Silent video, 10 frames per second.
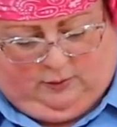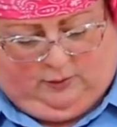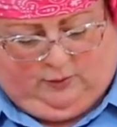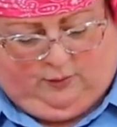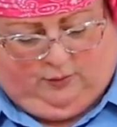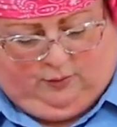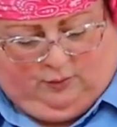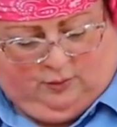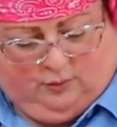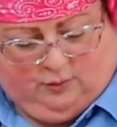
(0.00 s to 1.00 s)

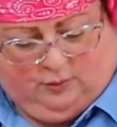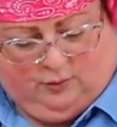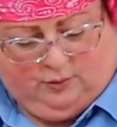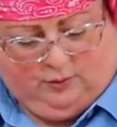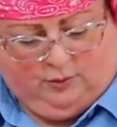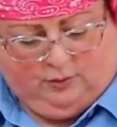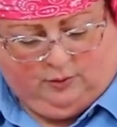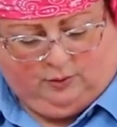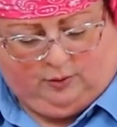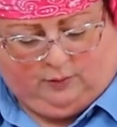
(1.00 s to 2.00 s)
2,
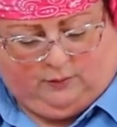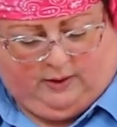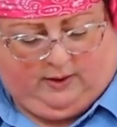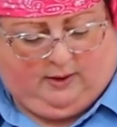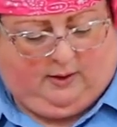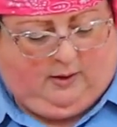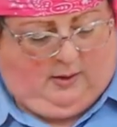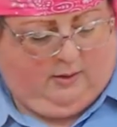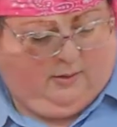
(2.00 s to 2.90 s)
3,